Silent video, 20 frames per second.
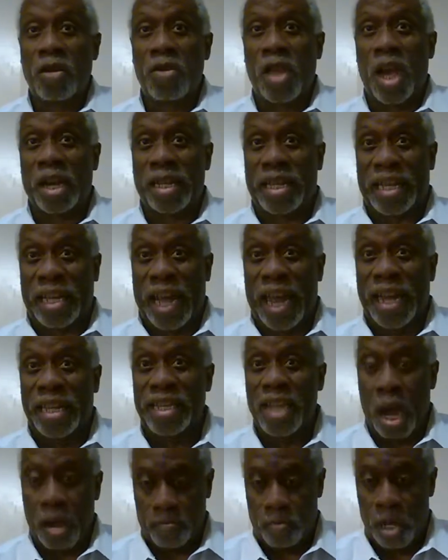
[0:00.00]
The
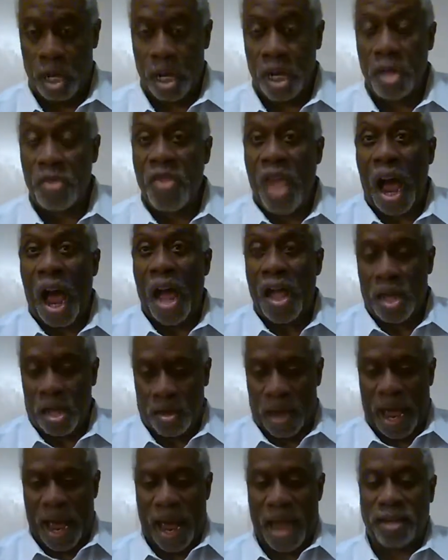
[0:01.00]
kingdom, the
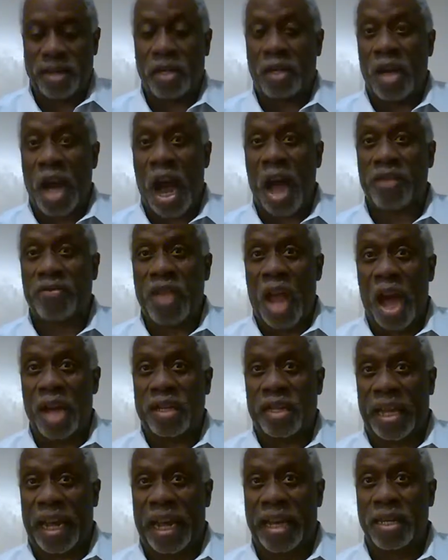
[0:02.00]
I got
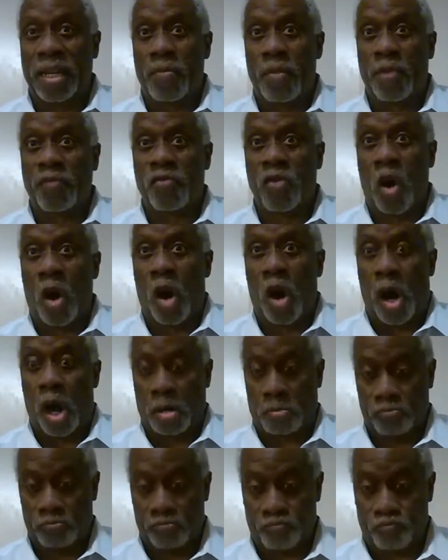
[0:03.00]
the kingdom of
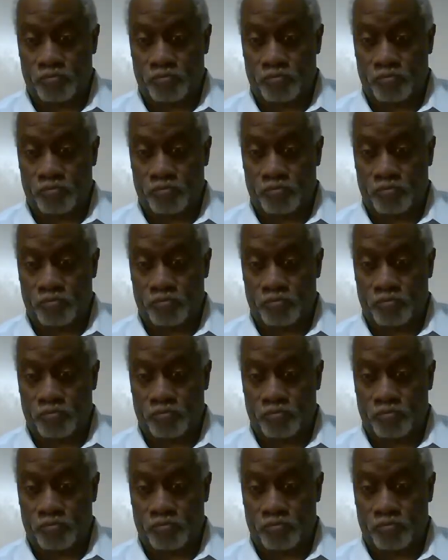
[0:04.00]
God,